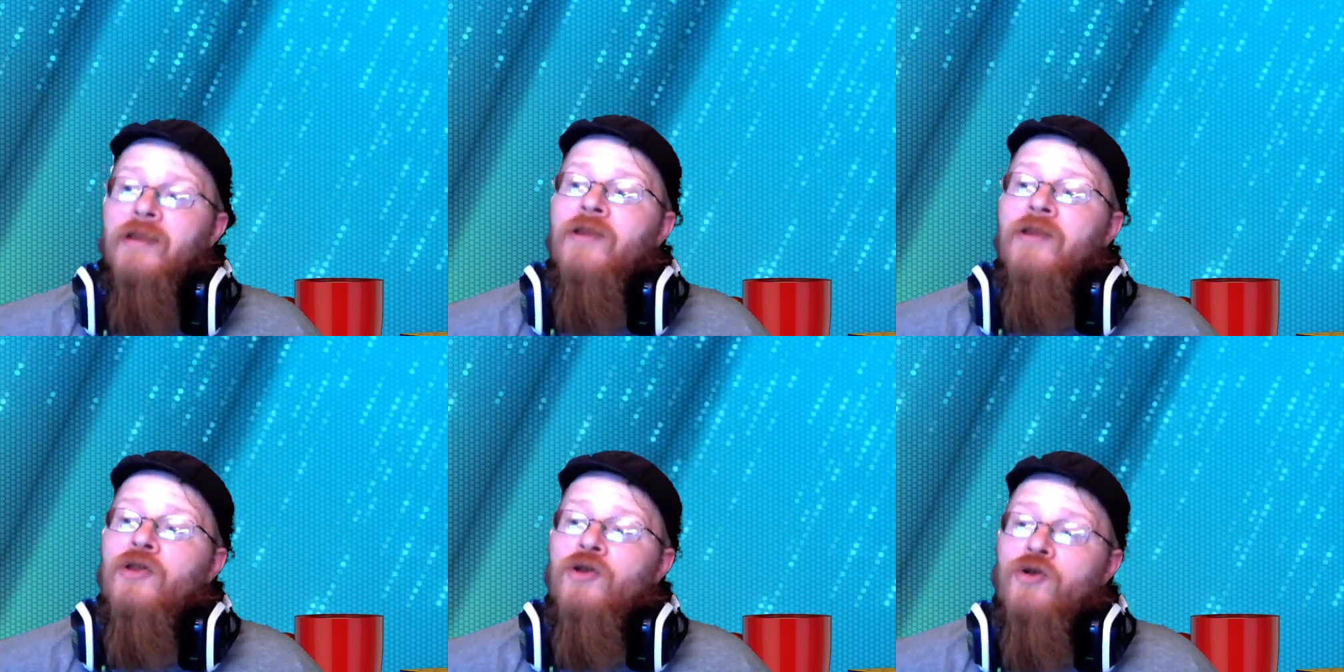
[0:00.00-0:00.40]

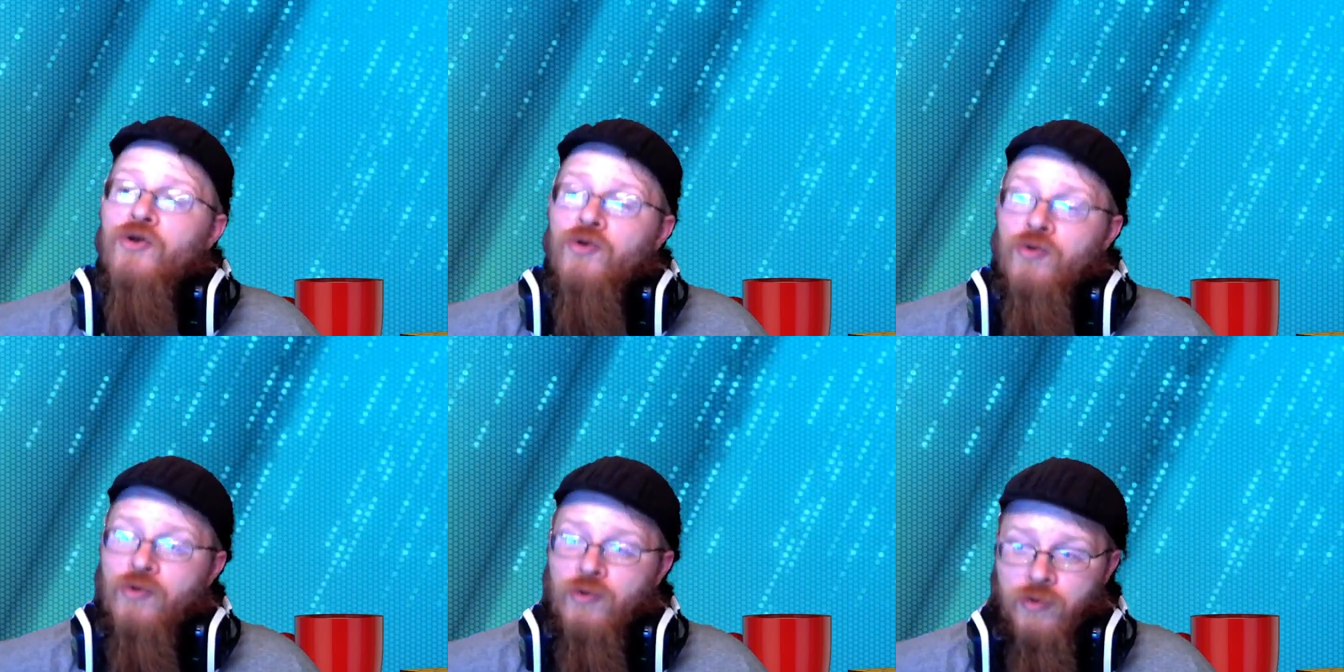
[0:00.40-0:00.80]
the
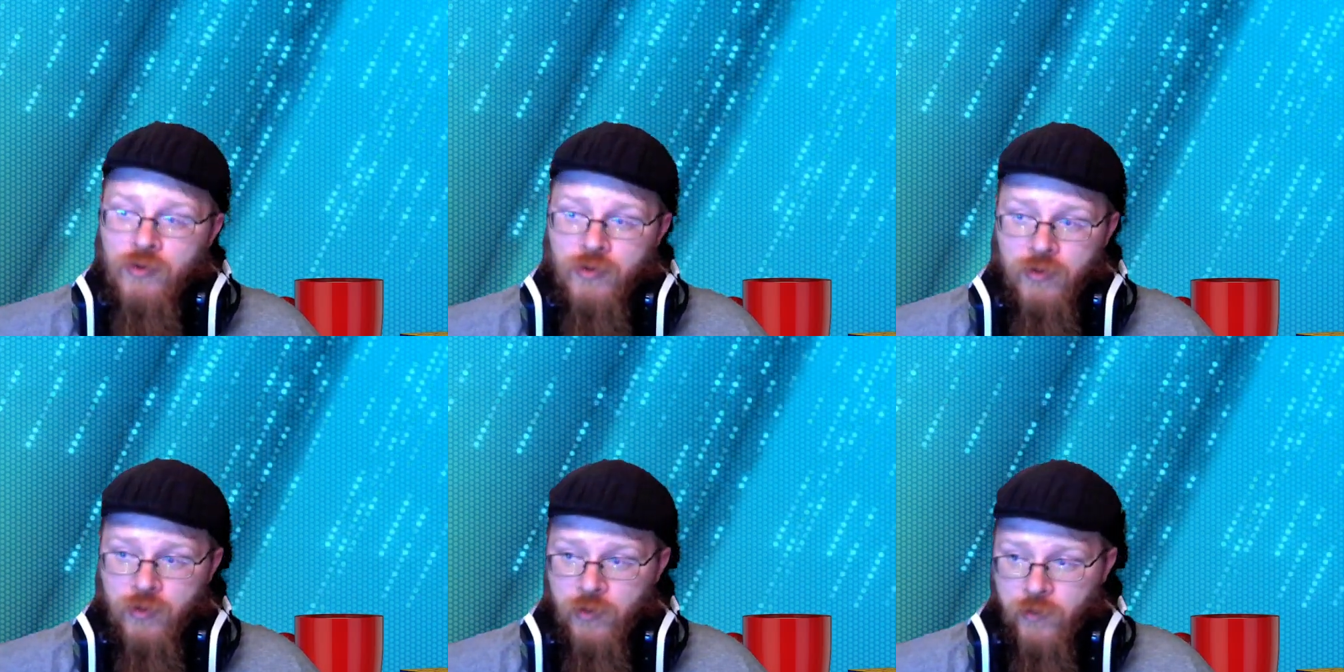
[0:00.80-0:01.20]

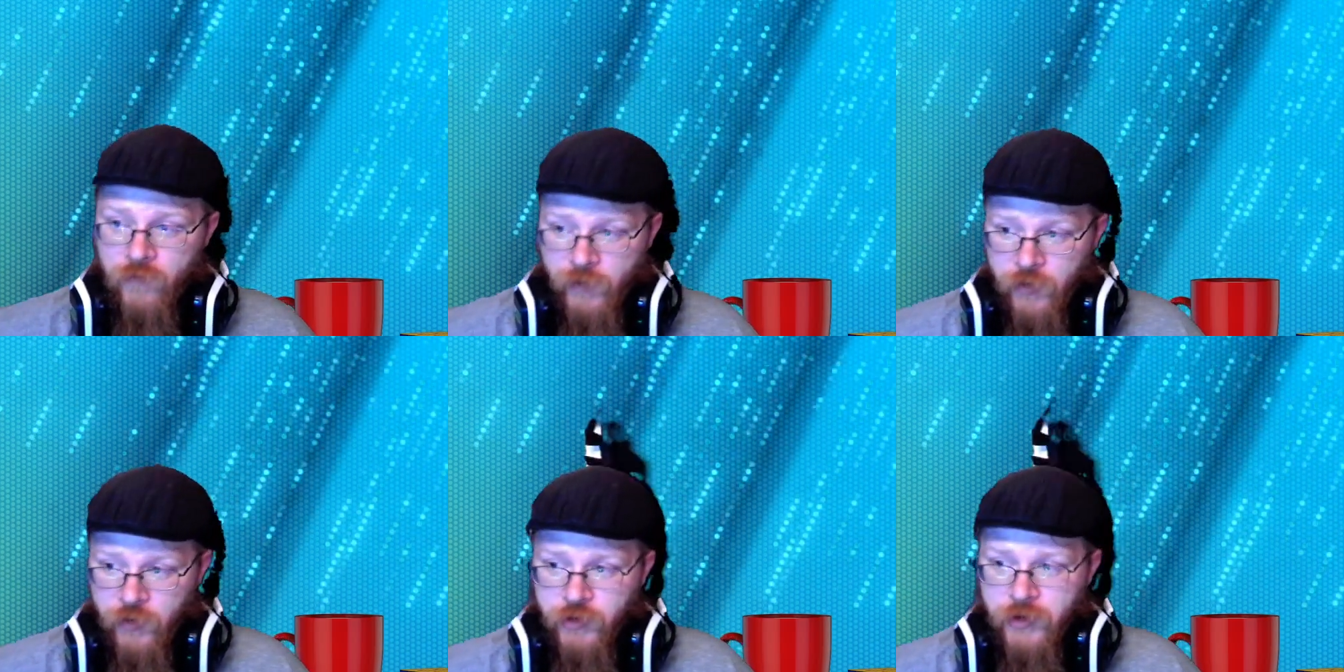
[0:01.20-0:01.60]
true
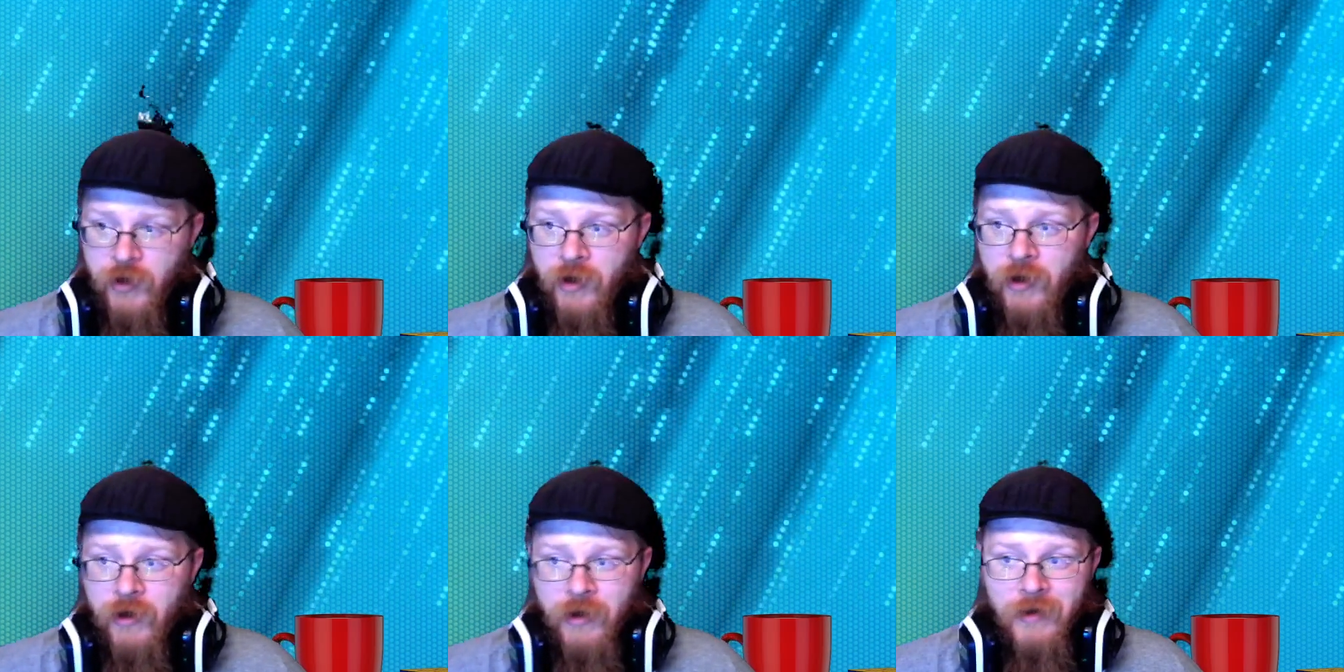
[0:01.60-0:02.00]
version,
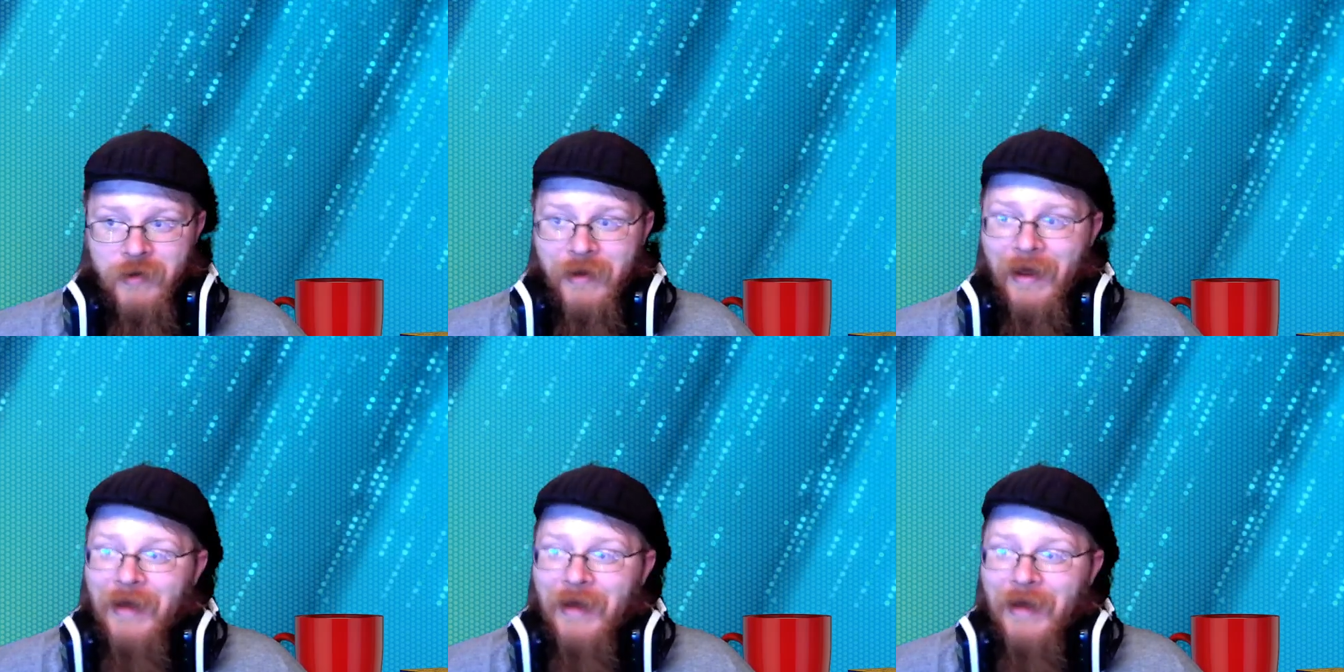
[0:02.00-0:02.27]
has